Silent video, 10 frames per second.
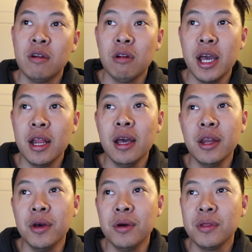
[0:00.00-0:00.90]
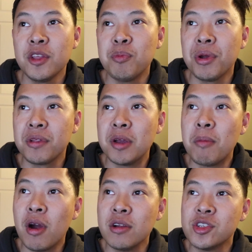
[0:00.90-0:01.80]
Right, I know, that's barely a
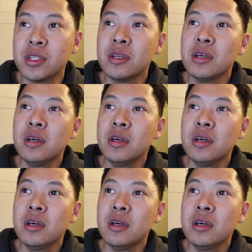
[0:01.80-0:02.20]
margin.